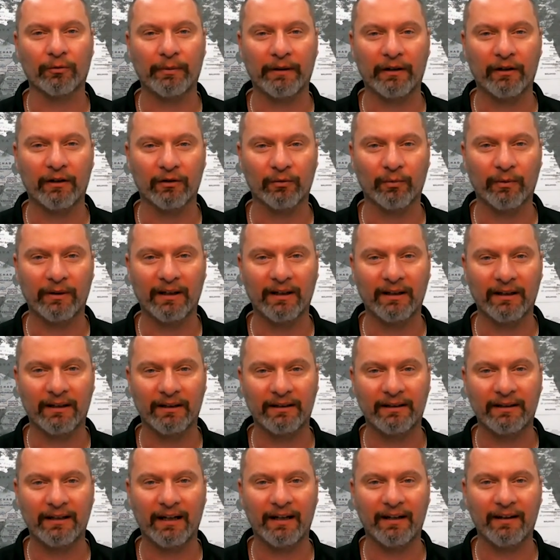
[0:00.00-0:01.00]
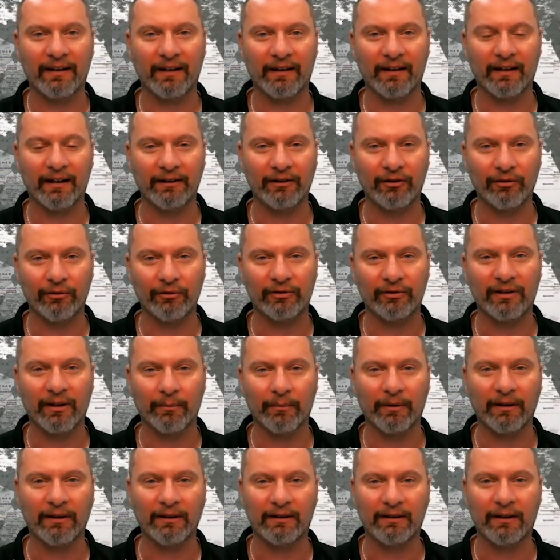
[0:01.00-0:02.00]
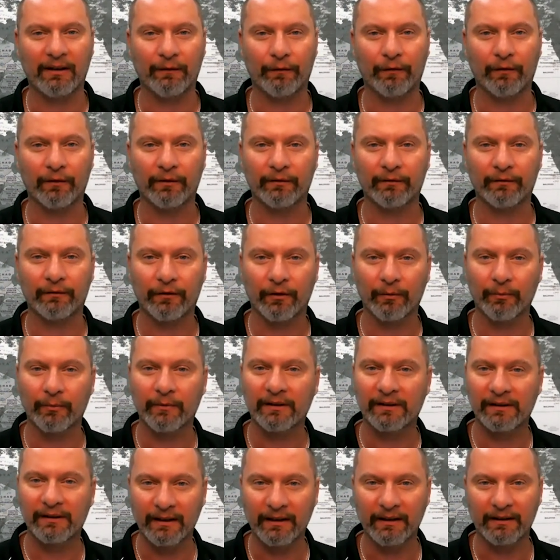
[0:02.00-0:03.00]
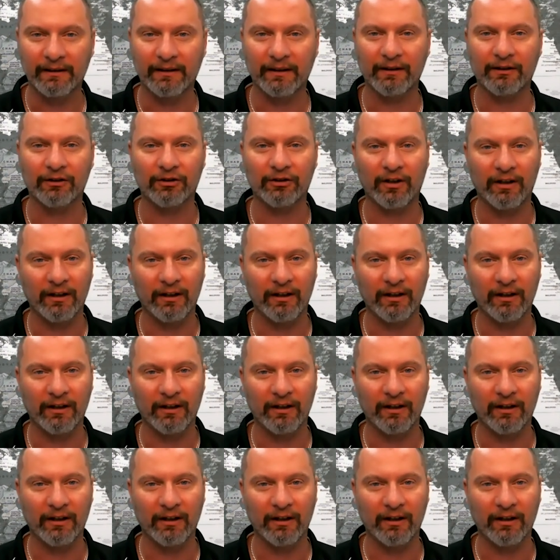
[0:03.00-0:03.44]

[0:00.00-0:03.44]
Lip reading: because we understand that they do something different from the 6-inch,